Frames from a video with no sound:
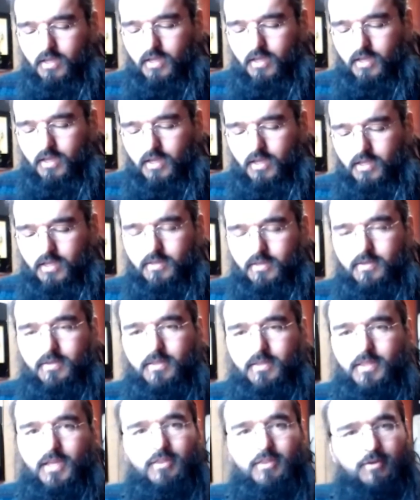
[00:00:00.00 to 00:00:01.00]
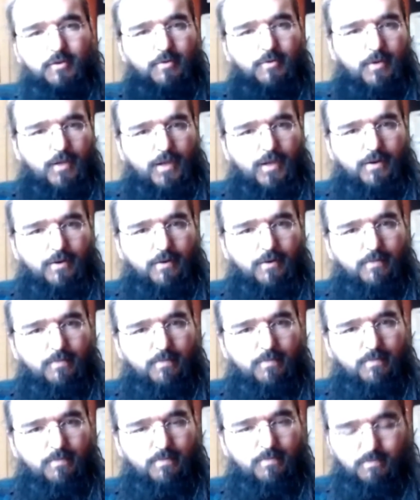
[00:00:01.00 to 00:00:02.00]
and thank the creator
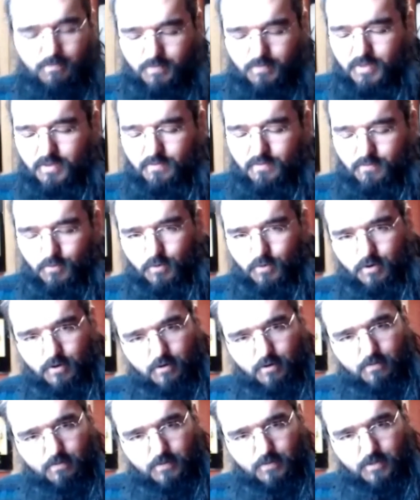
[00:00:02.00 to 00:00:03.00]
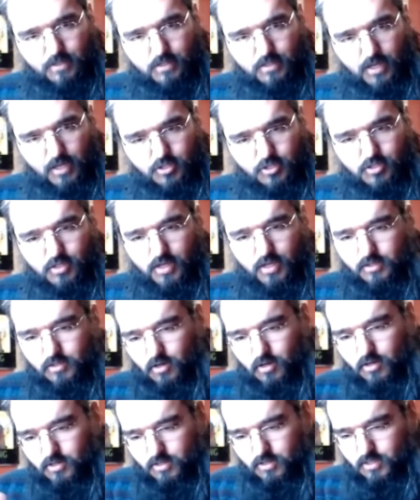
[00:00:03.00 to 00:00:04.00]
for the sage and
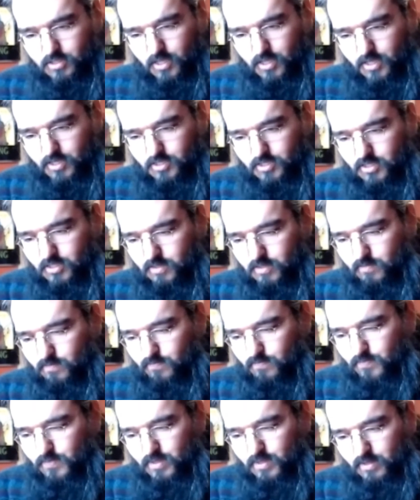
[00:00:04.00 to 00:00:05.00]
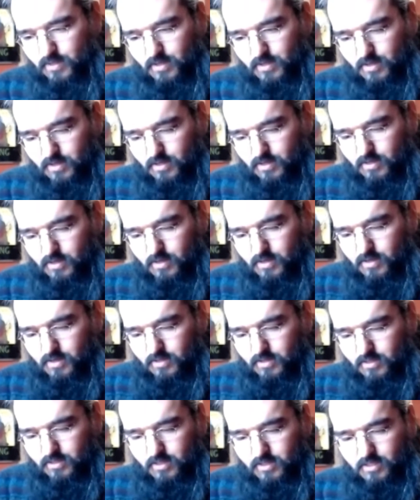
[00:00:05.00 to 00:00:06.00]
talk to the sage and
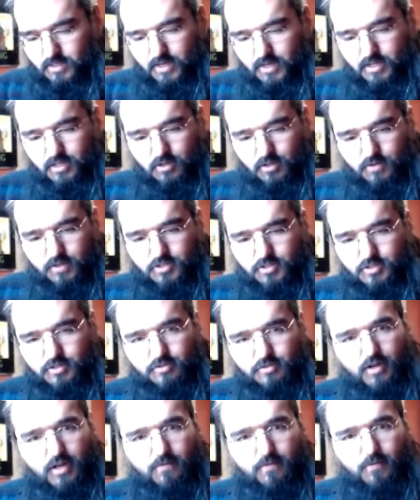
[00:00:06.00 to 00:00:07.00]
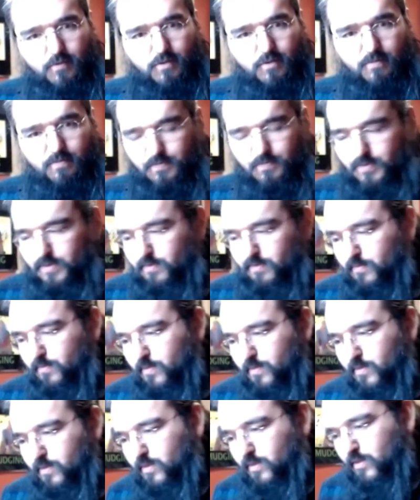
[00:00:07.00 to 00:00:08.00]
just let it know that you're grateful
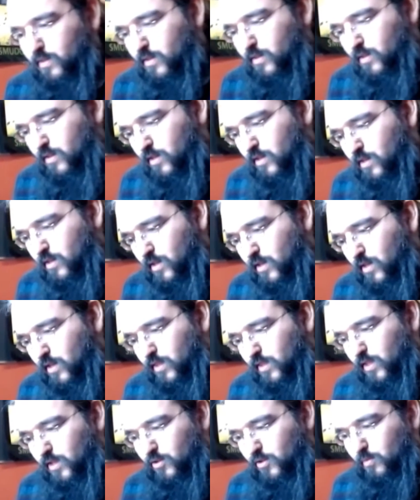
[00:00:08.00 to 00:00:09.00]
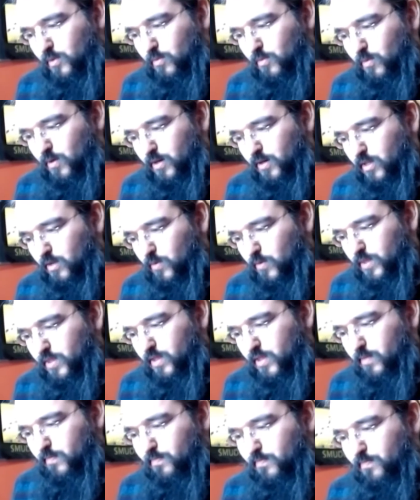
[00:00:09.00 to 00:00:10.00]
and that you'll be working with it.